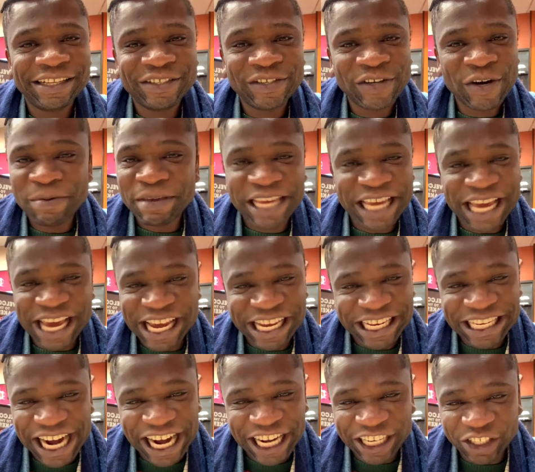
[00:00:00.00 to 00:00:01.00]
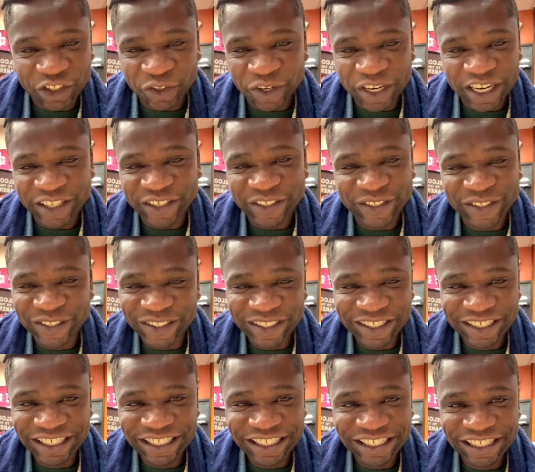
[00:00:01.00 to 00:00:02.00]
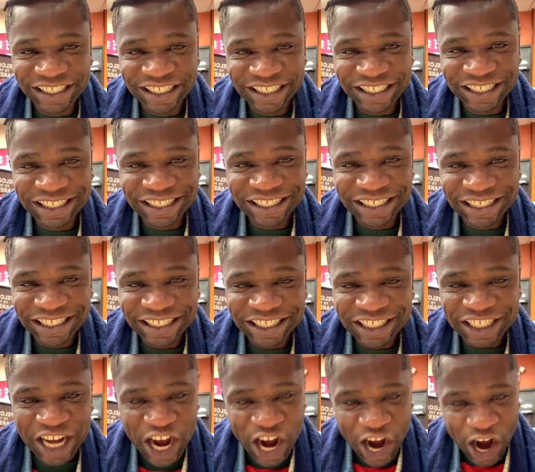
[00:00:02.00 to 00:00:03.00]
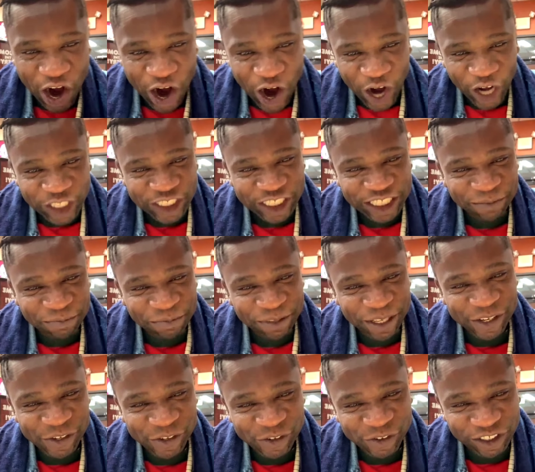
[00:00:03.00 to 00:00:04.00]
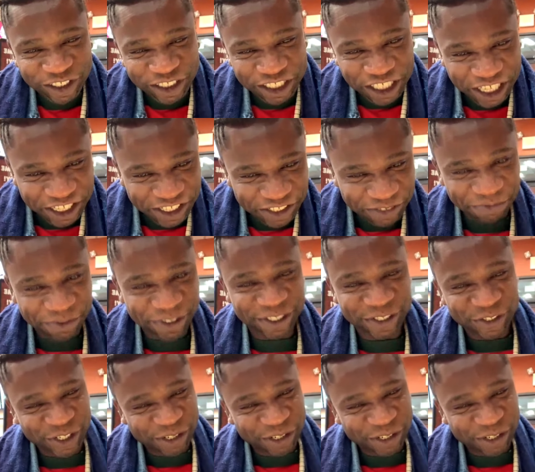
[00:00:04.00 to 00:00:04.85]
Obigeja Chuego. My heart, them they use chase money.